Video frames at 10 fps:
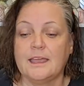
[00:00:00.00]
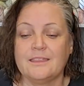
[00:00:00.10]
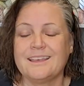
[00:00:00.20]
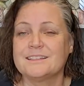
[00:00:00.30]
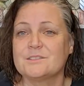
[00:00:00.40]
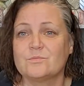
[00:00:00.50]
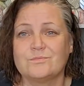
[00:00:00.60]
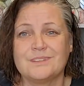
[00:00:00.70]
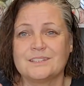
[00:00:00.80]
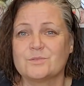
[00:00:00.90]
and that's
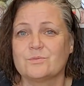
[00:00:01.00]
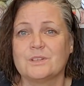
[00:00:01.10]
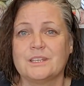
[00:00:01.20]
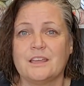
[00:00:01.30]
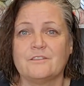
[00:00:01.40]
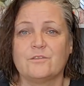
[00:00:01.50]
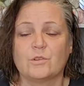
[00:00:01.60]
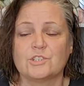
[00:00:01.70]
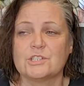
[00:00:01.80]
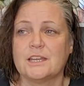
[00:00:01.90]
really
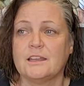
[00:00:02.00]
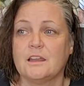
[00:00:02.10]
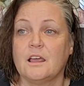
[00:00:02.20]
unfortunate.